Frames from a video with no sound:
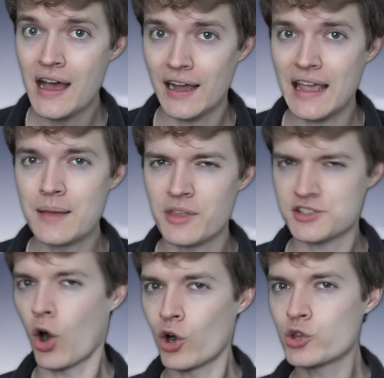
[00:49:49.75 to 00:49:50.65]
a game that's
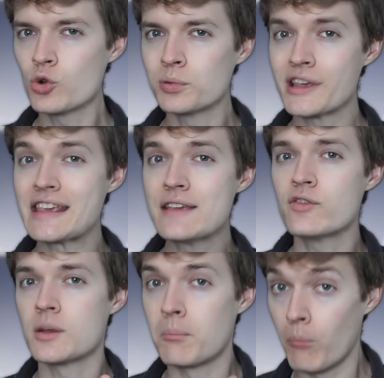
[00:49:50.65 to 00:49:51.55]
arguably
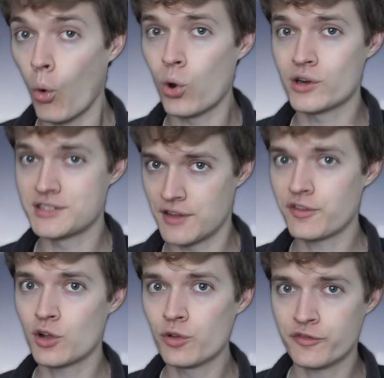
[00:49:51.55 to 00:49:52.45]
even more
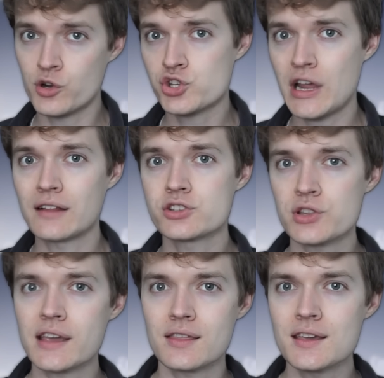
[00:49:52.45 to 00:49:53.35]
difficult for a challenge
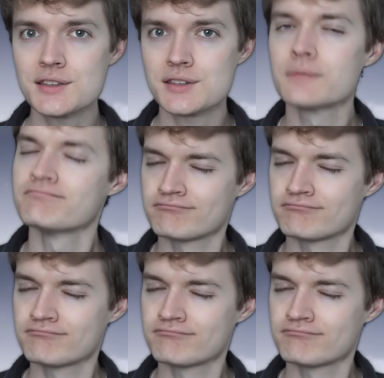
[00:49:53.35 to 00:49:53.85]
like this,